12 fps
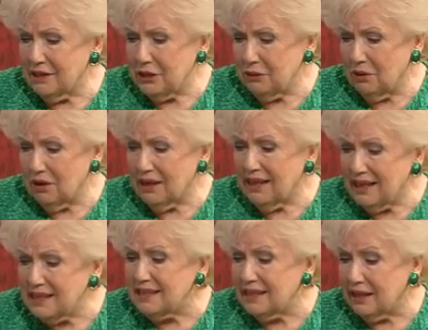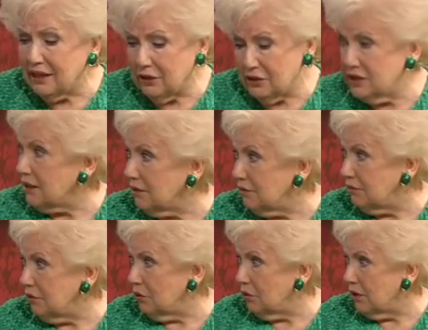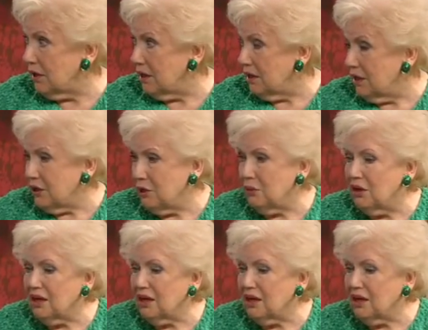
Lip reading: that you are kidding yourself, Laura. You